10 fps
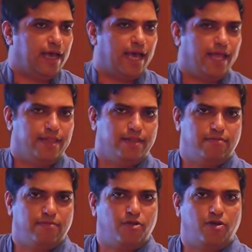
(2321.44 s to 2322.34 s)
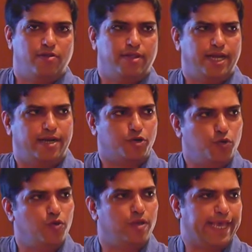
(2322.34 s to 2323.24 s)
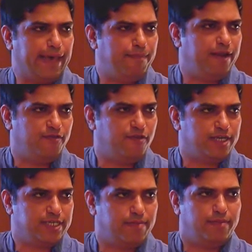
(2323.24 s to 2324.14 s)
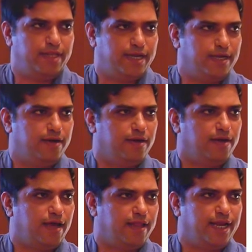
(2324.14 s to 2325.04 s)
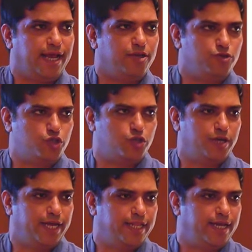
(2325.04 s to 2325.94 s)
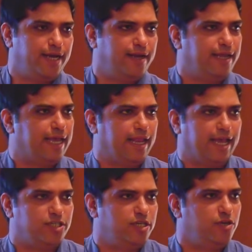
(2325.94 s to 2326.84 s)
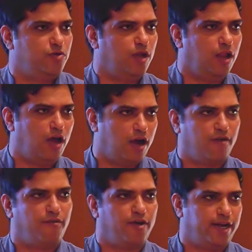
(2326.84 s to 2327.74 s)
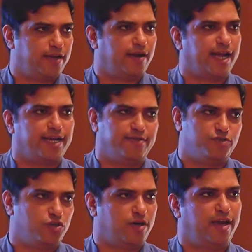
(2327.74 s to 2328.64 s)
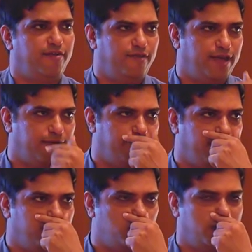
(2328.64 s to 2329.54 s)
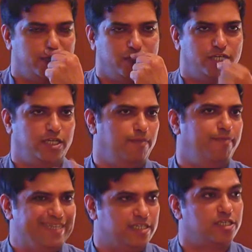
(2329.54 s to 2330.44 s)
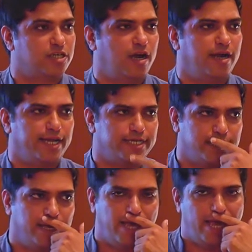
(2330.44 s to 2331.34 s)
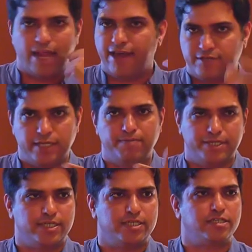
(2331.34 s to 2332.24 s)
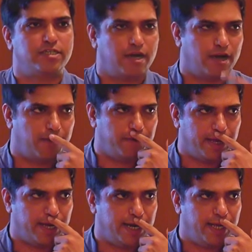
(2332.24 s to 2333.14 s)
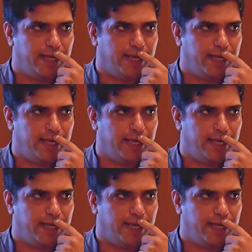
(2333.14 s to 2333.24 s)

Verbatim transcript: and you know their tool Kepler, for example, that uh, that I use to create that can actually do a lot of your interactive geographic visualization in the business context. And I've seen businesses adopting it